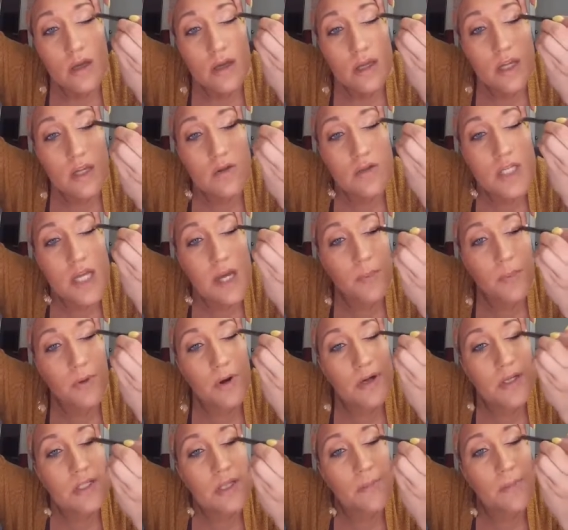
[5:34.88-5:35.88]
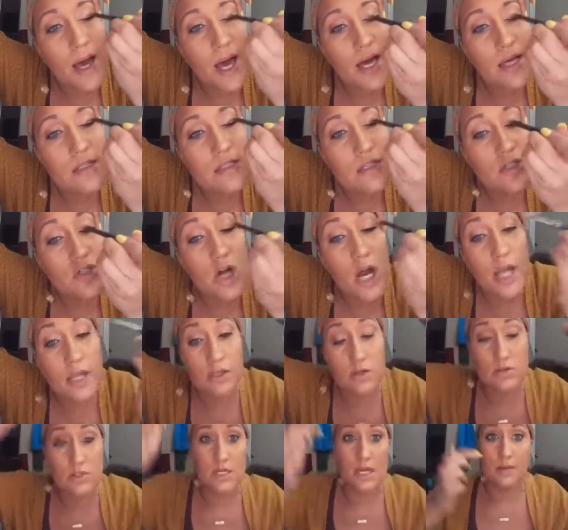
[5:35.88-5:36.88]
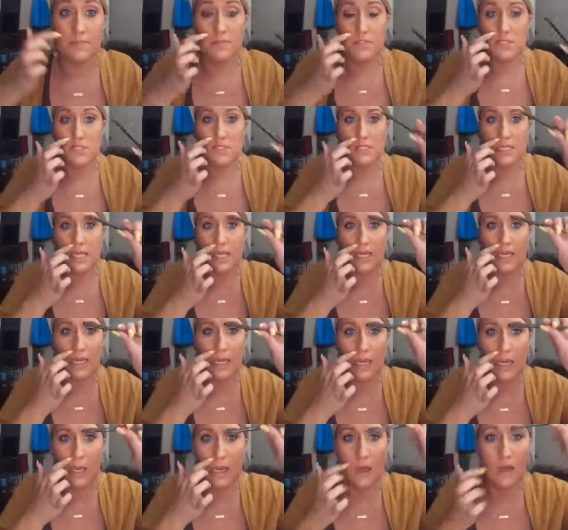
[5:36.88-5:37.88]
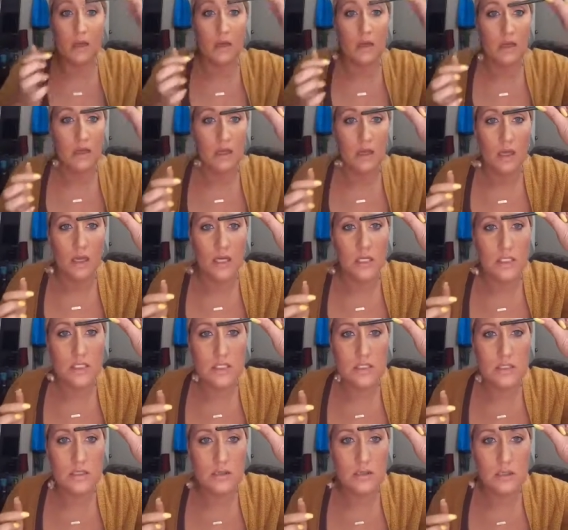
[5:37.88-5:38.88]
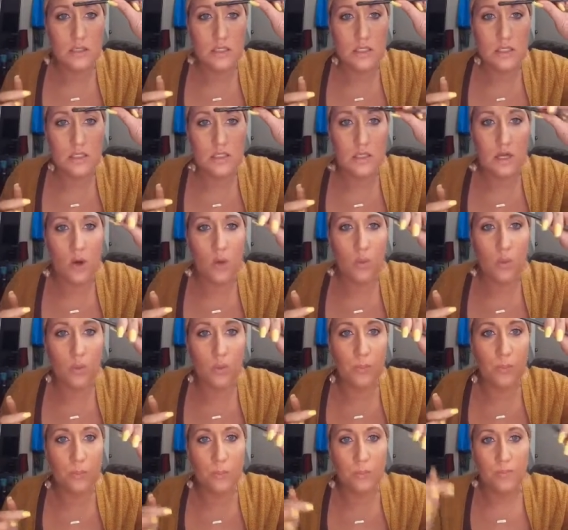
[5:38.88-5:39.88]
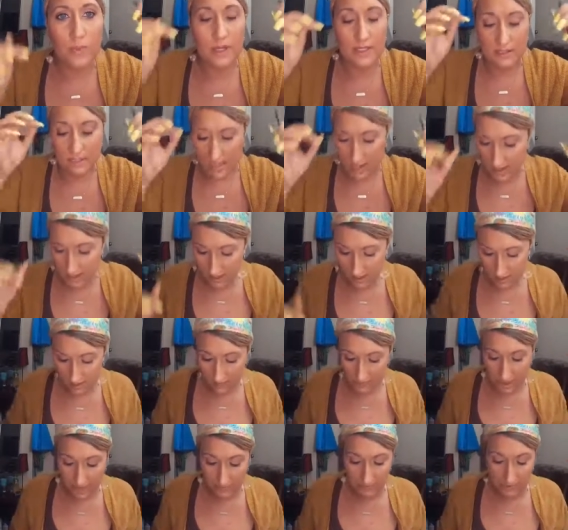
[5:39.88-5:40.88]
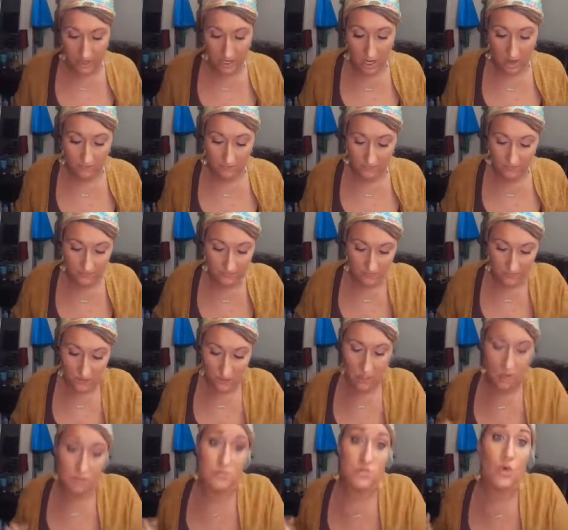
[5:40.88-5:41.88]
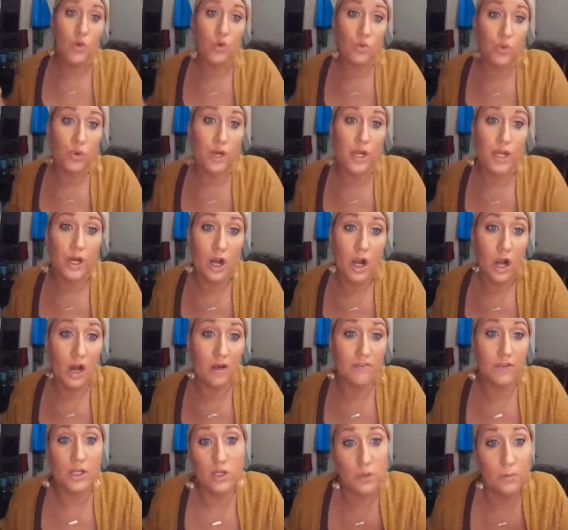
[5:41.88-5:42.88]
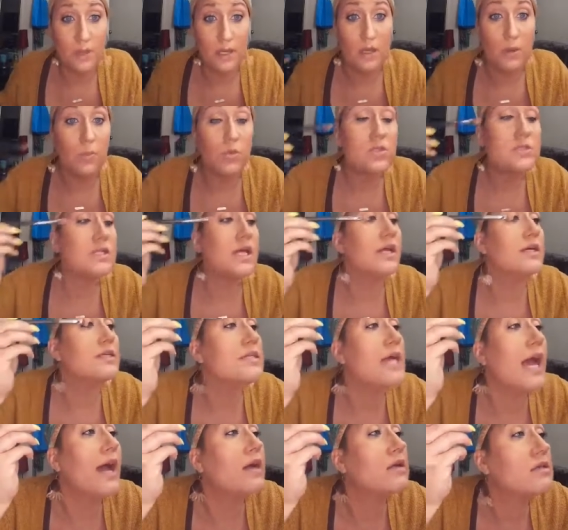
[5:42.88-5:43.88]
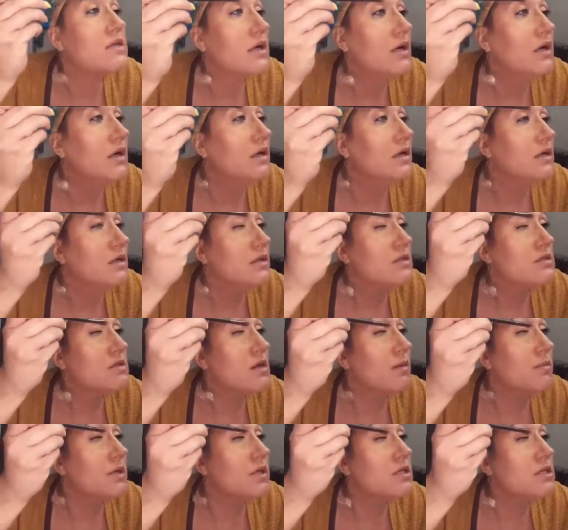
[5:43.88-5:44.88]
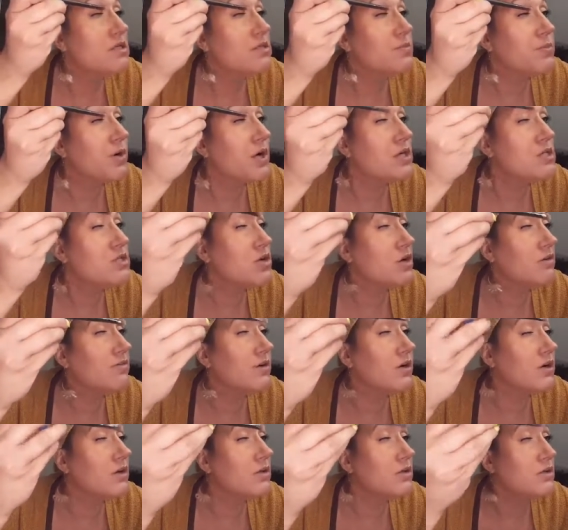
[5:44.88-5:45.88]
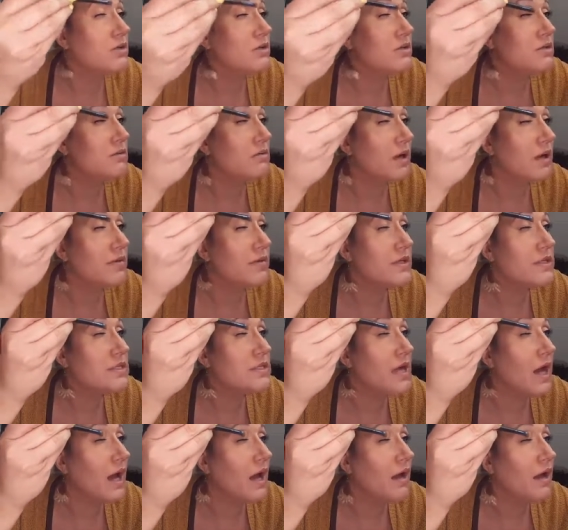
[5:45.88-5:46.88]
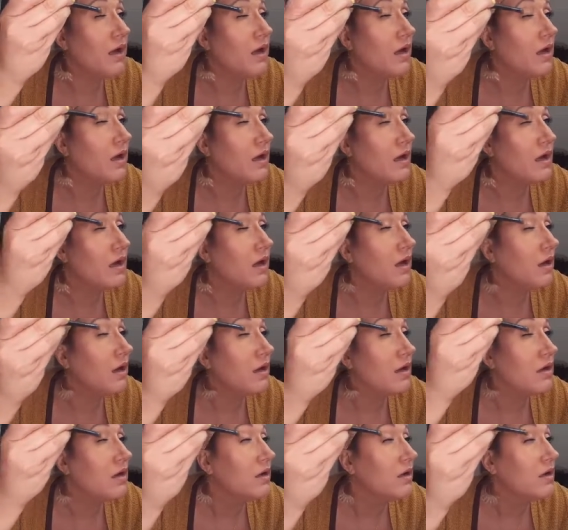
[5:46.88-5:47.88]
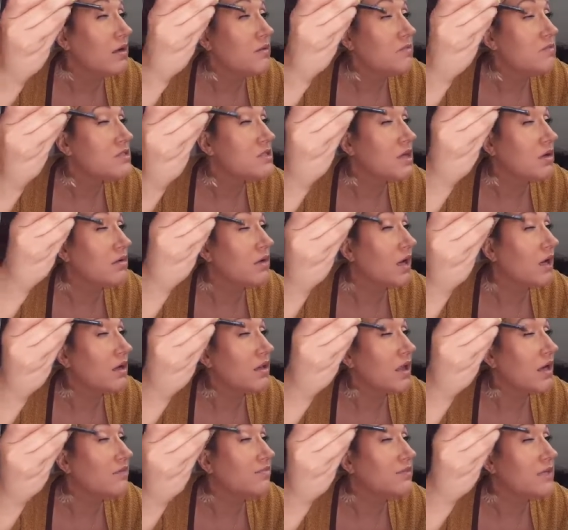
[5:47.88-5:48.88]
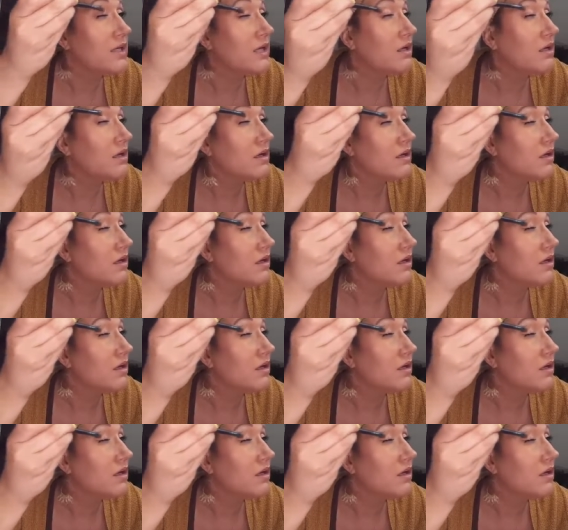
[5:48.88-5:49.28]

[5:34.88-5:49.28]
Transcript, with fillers: Q-tip works the best. A dry Q-tip, just take it and just literally just go whoop like that and it'll pop right off. Comes right off and your makeup will stay intact. So I'm going to just brush over ooh, on this side so not a lefty.